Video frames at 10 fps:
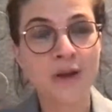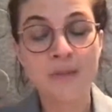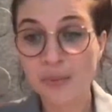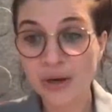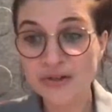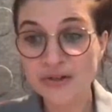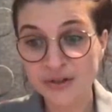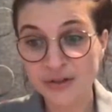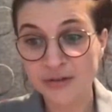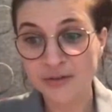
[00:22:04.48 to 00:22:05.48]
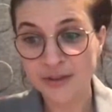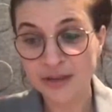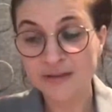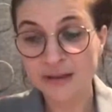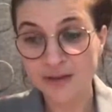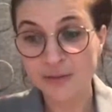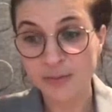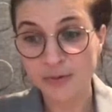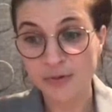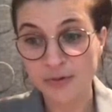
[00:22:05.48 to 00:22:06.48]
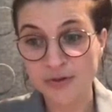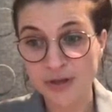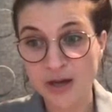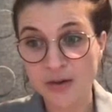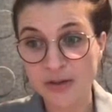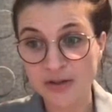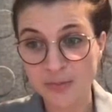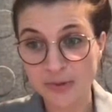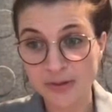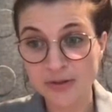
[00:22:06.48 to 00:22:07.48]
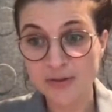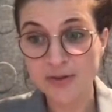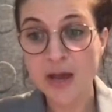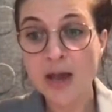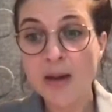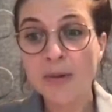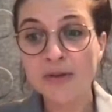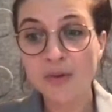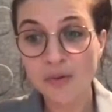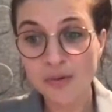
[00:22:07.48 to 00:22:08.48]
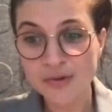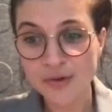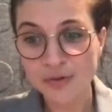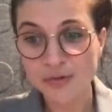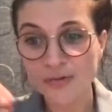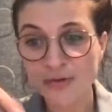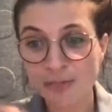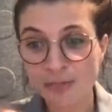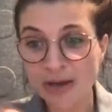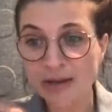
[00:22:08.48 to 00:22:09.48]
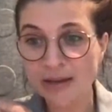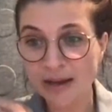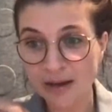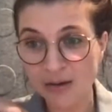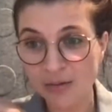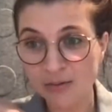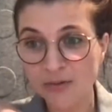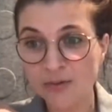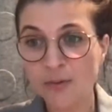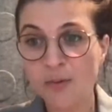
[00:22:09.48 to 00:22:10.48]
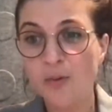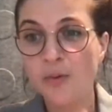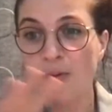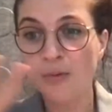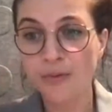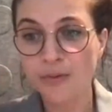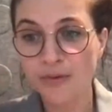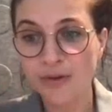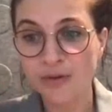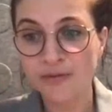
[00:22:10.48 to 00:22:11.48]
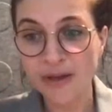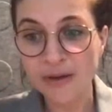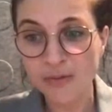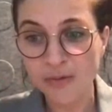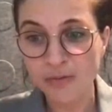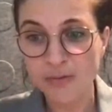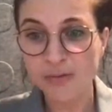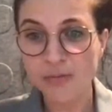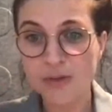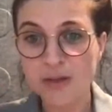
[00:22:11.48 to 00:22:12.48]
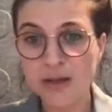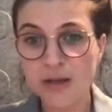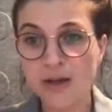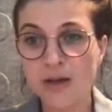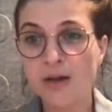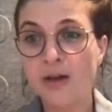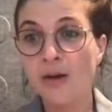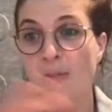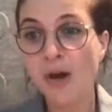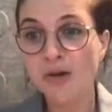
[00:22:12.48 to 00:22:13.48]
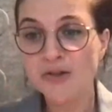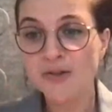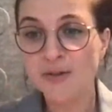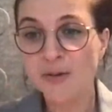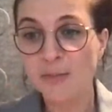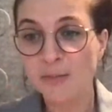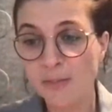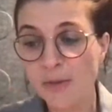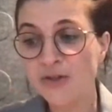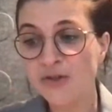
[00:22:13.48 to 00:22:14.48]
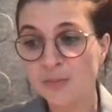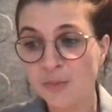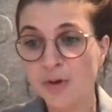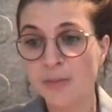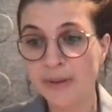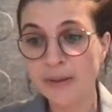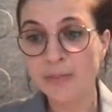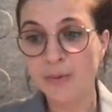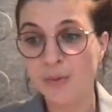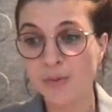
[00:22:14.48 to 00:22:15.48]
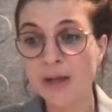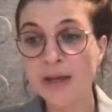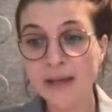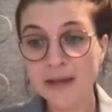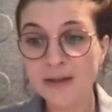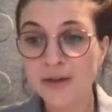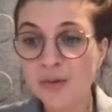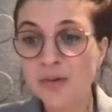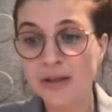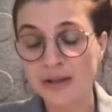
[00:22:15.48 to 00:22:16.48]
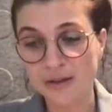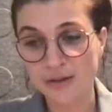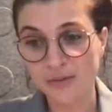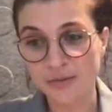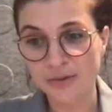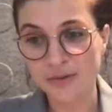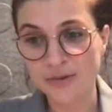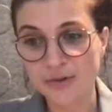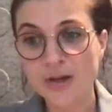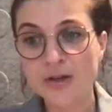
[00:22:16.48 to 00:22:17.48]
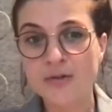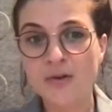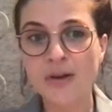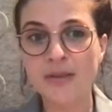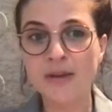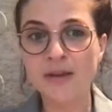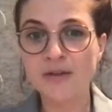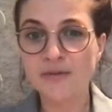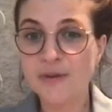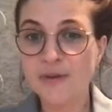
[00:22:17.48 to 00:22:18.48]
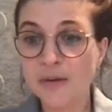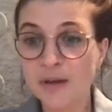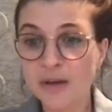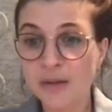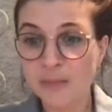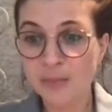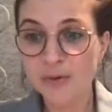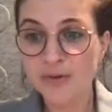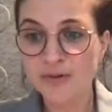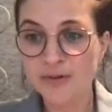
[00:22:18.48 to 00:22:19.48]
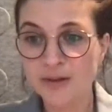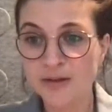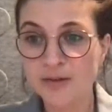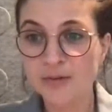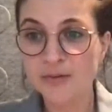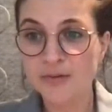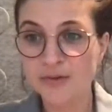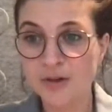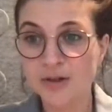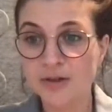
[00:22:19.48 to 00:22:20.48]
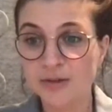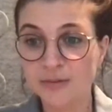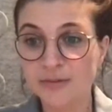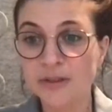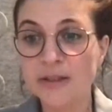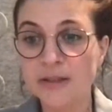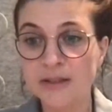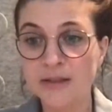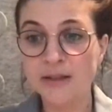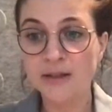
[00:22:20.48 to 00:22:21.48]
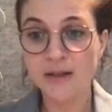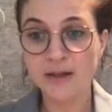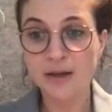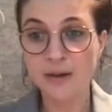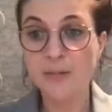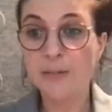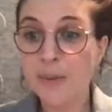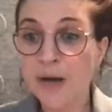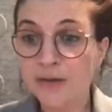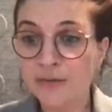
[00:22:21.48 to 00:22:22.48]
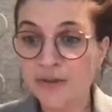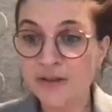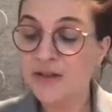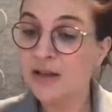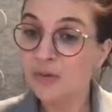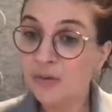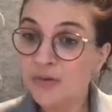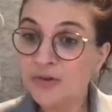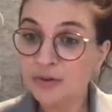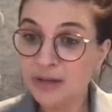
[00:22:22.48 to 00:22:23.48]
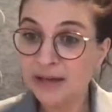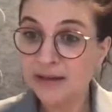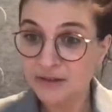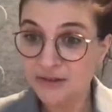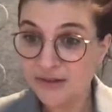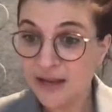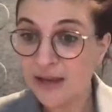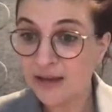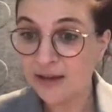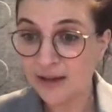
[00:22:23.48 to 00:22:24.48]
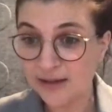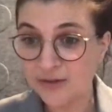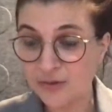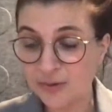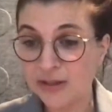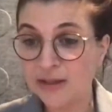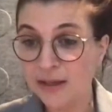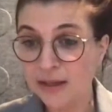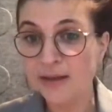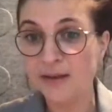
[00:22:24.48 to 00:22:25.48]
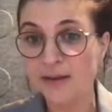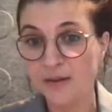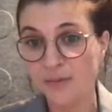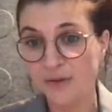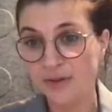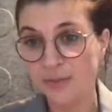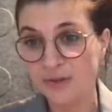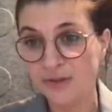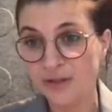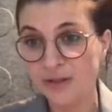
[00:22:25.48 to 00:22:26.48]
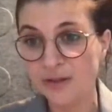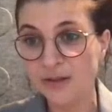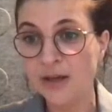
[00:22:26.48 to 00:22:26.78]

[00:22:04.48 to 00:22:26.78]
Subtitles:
pressure that entrepreneurs now experience, but also to spread out all the value amongst much more people, including the users. So I think it's very important that the users are really part of this and also get a stake actually in the washing machine,